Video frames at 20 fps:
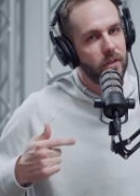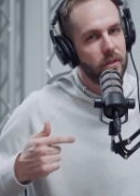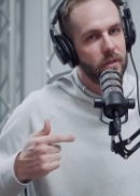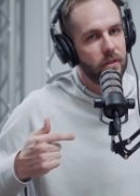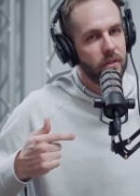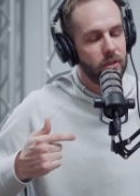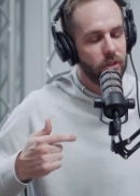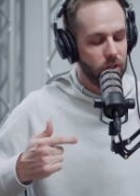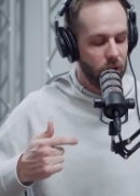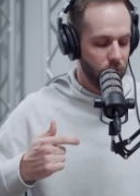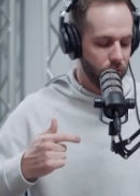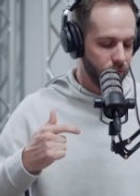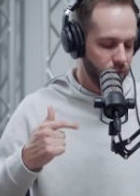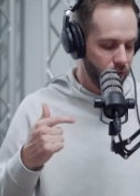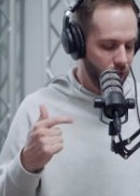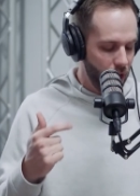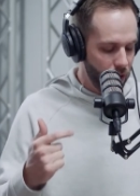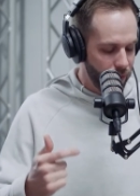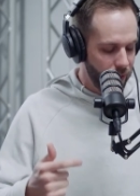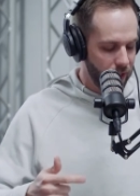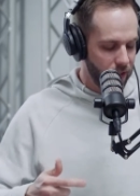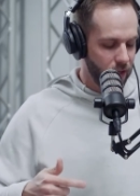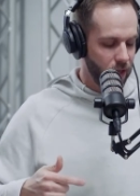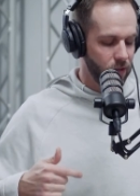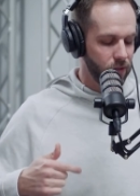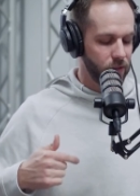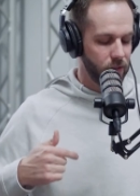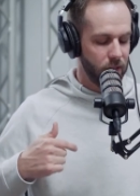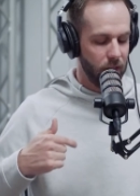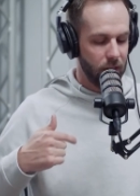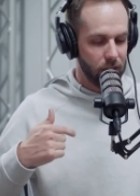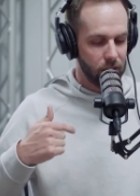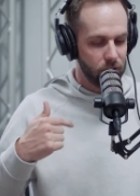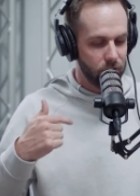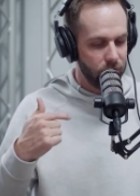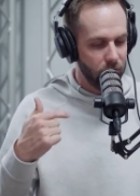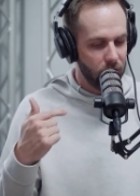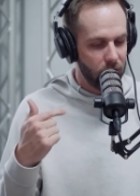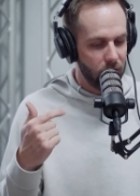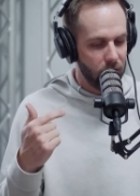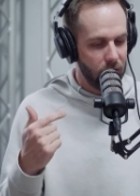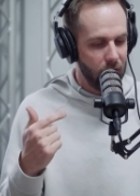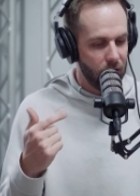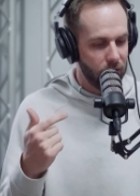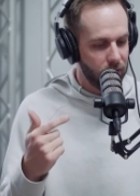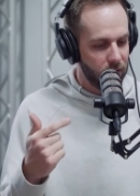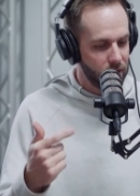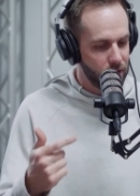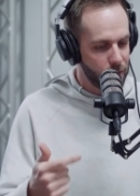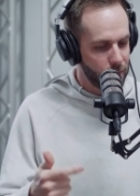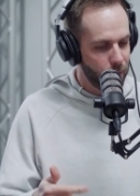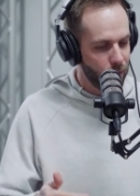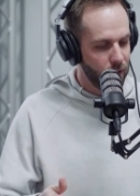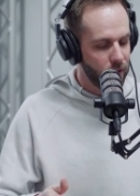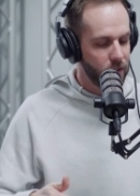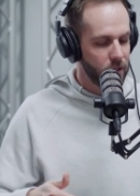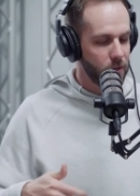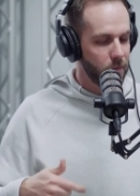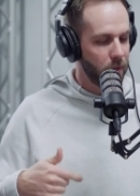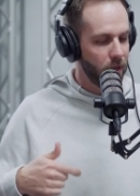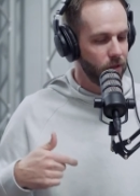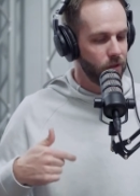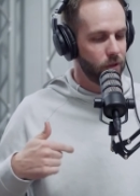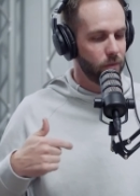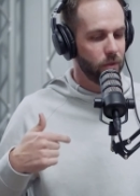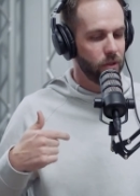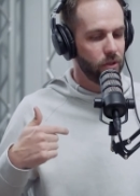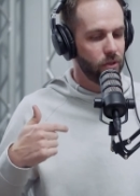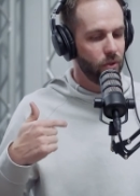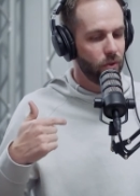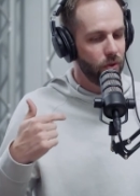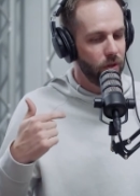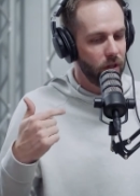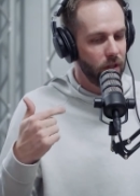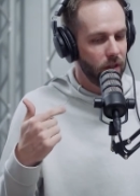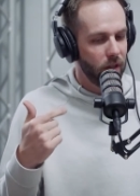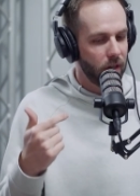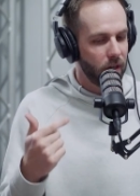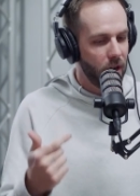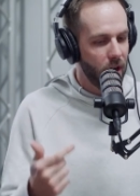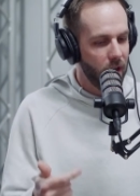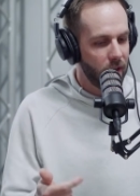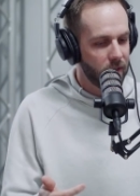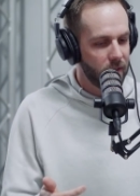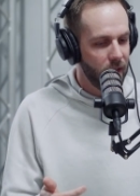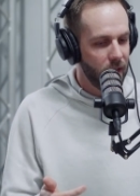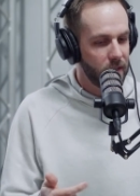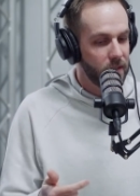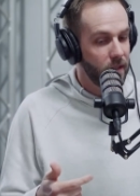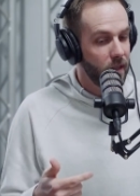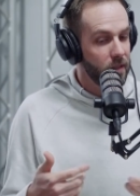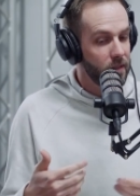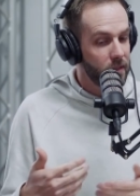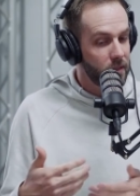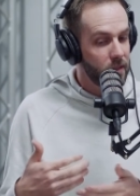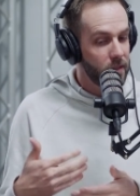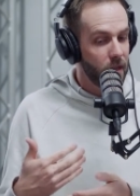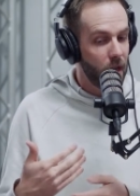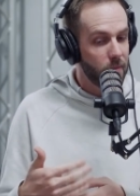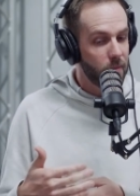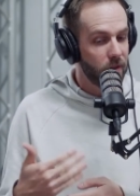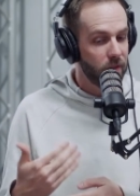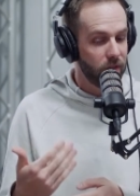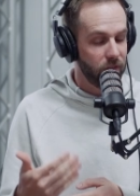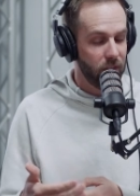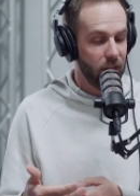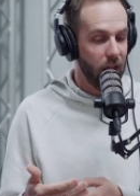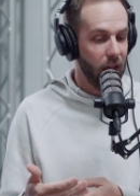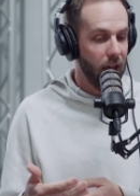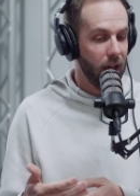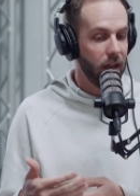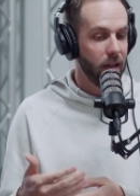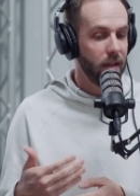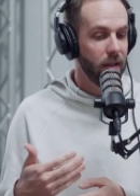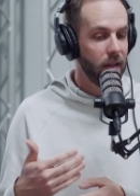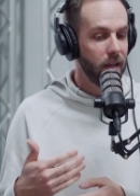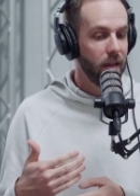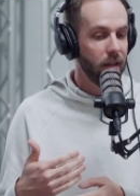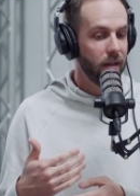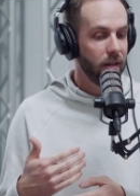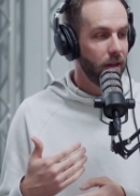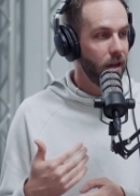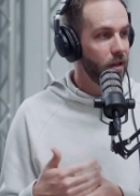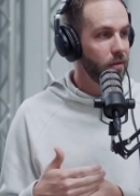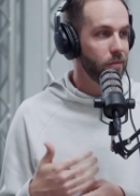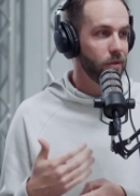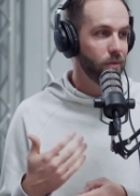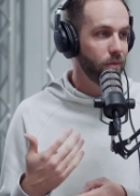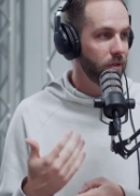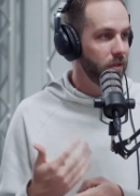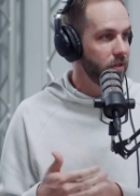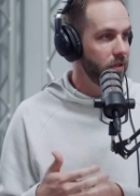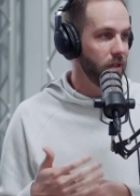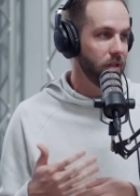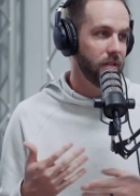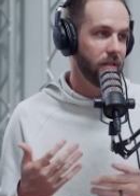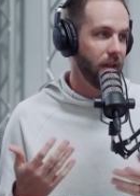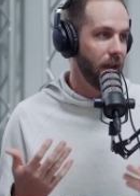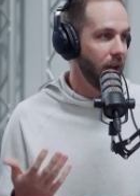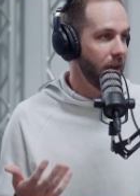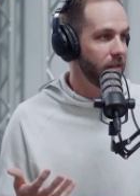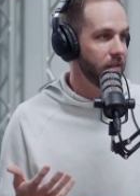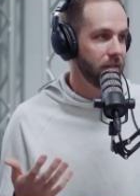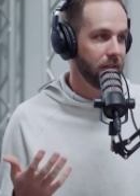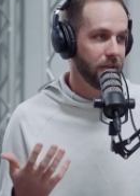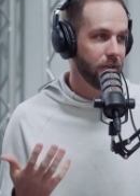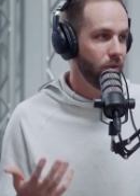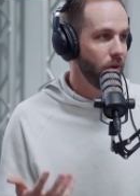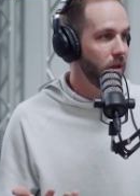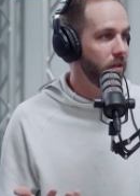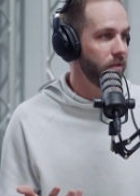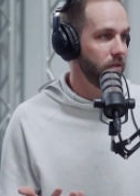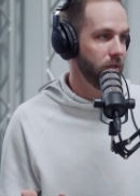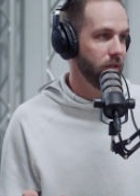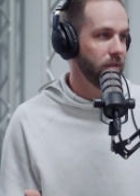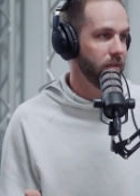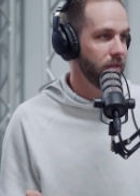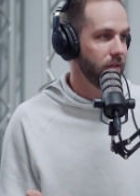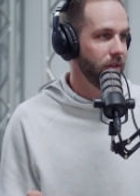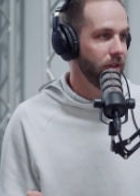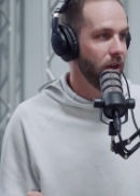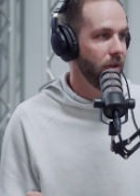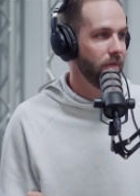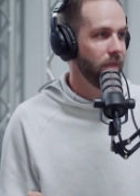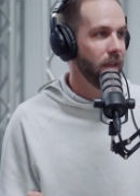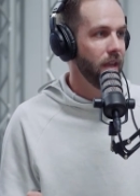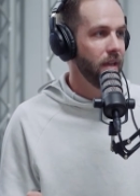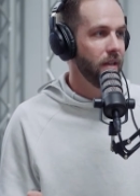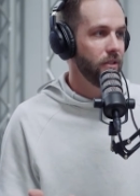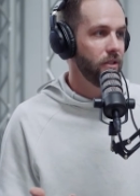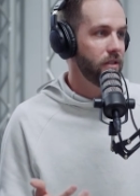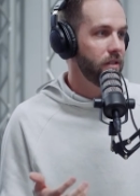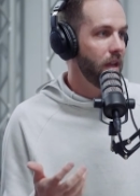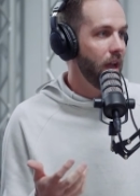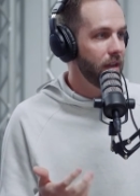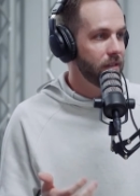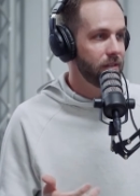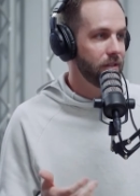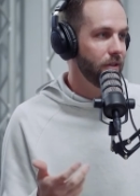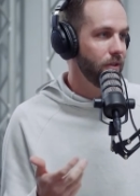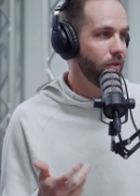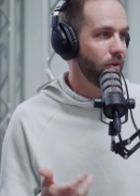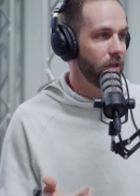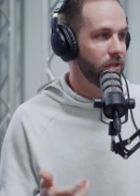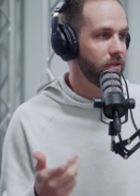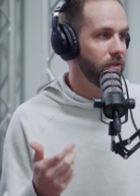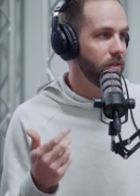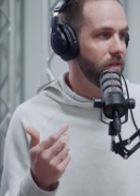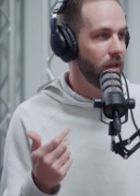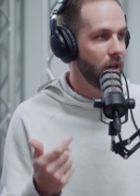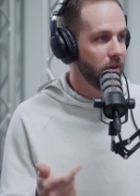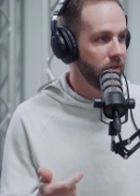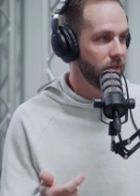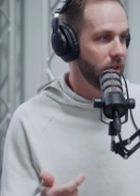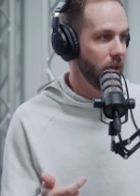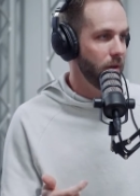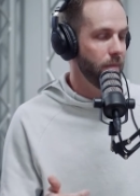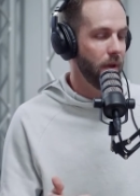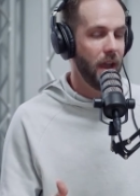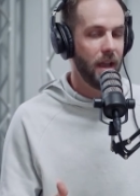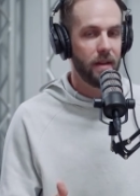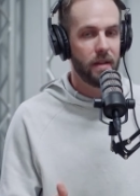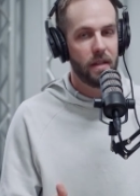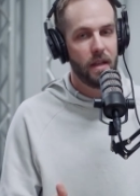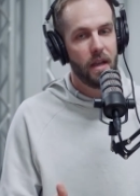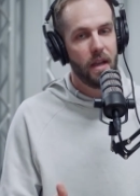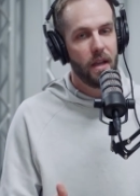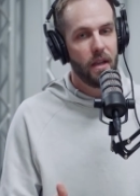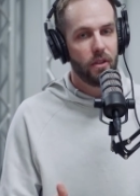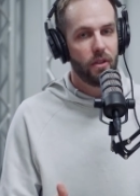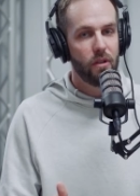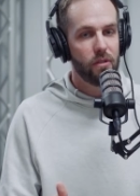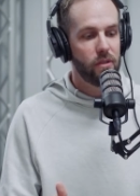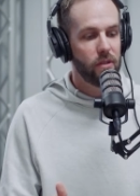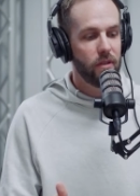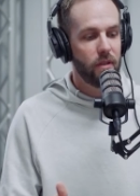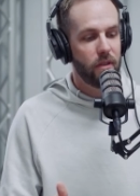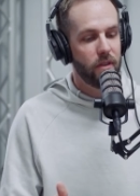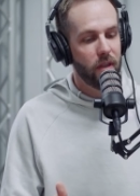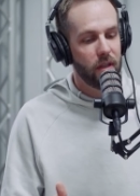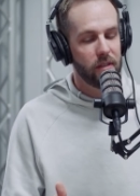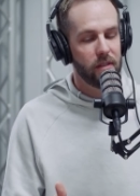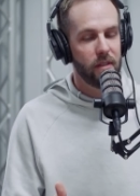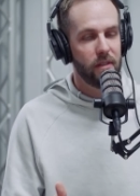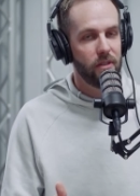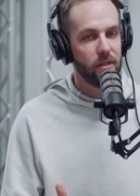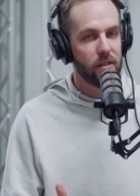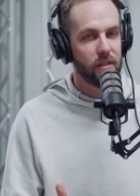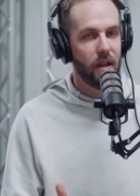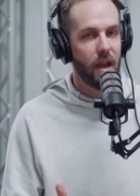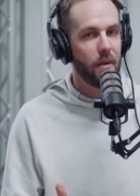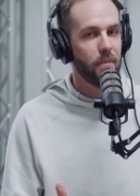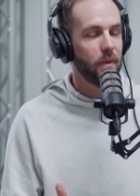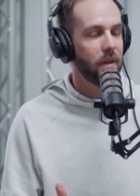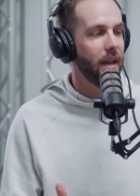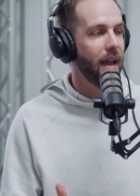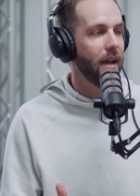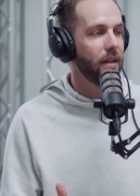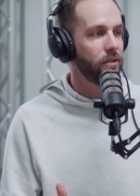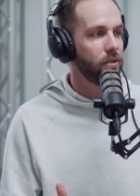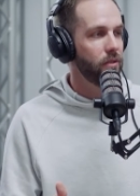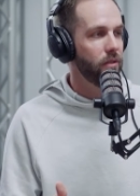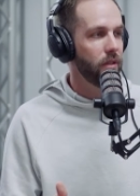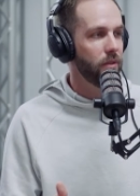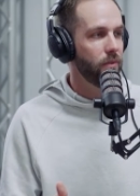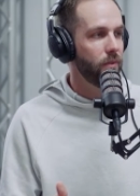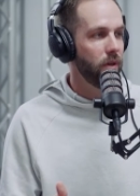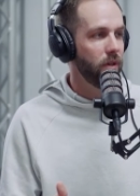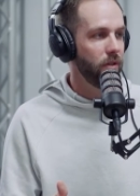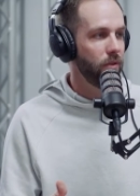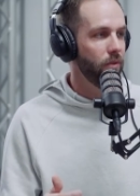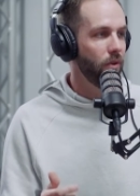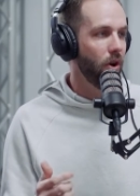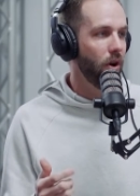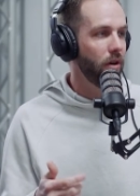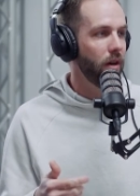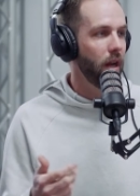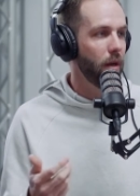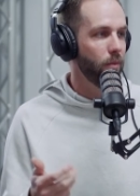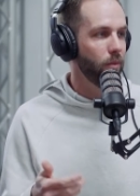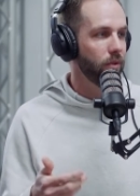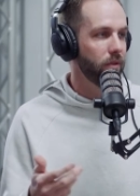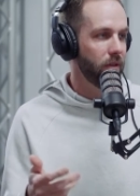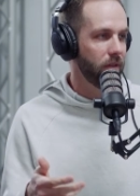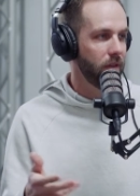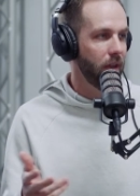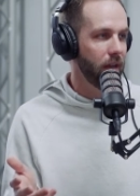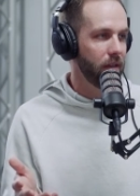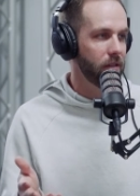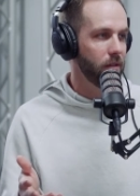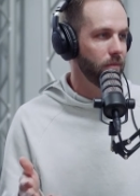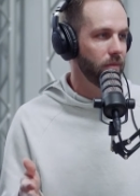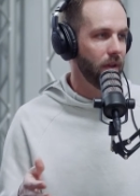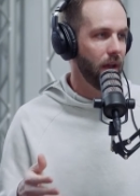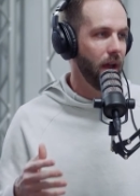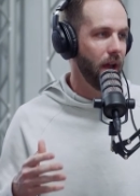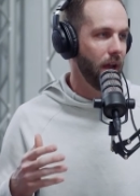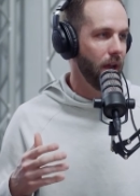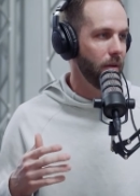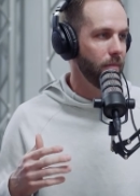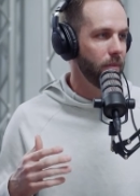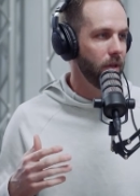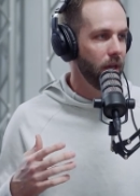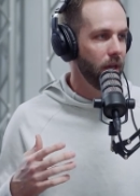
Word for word: you know knowing those things figuring out their spiritual maturity their context and some of that comes with just asking questions you yeah. know just asking questions of them and those are the things that just happen naturally when you are able to take some time